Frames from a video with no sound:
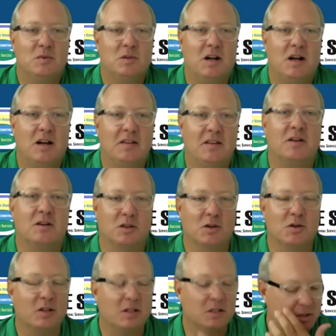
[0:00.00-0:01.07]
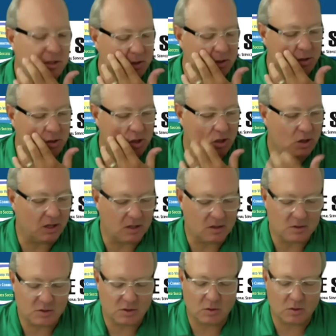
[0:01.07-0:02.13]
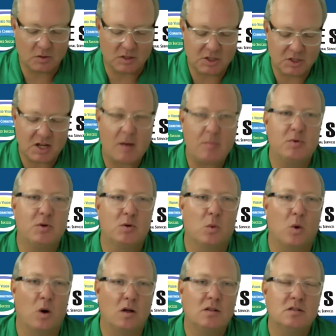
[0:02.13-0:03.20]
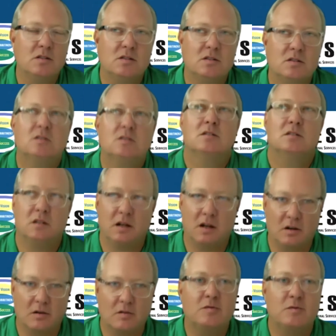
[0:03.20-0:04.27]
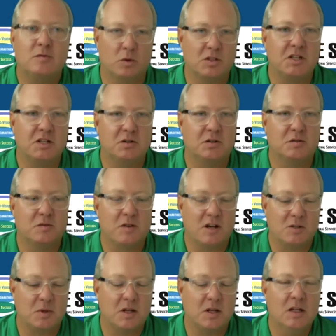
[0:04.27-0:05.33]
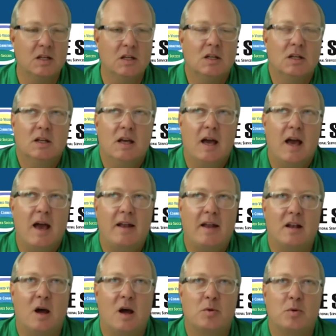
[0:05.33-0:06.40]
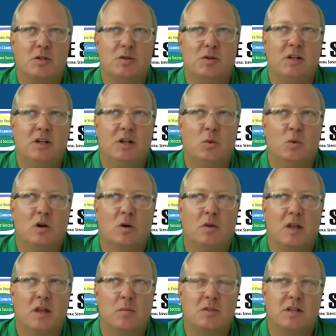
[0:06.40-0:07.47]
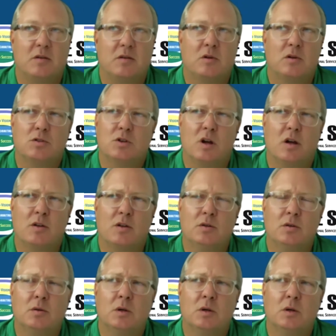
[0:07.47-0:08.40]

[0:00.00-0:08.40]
in their learning journey. So the chapter ones, our 14-year-old freshmen, had an opportunity to work with Amatech Rotron, who